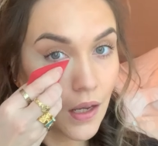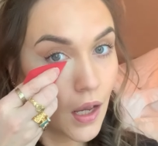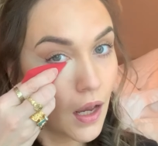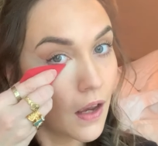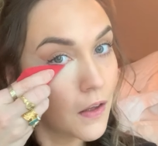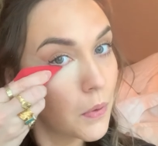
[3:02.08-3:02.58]

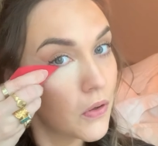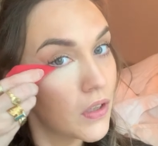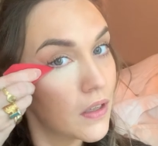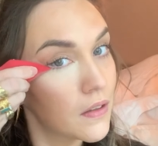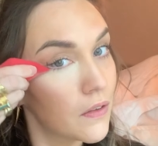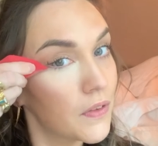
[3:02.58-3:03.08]
especially because
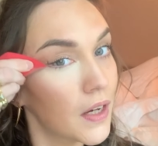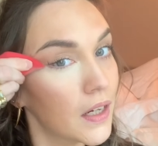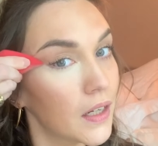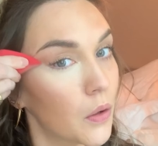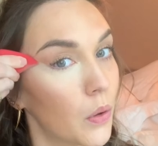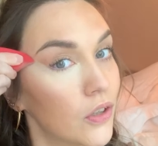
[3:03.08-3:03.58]
I've taken it
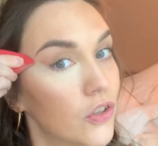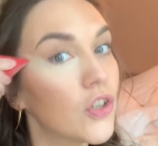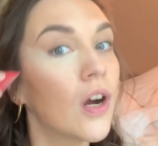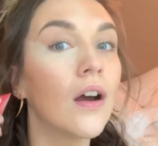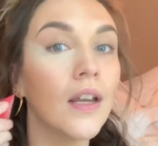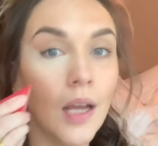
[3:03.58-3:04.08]
quite
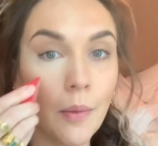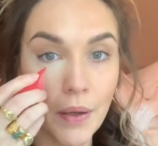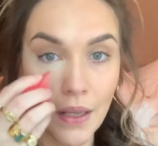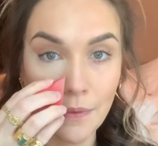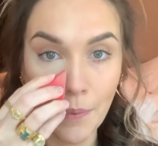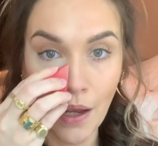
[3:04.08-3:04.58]
sharply up
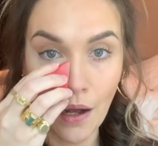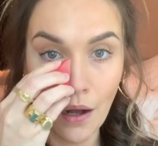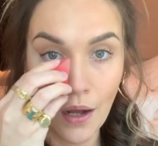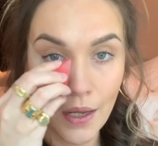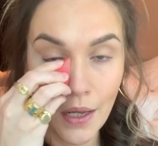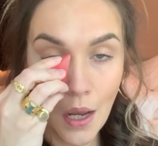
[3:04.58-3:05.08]
against my eye.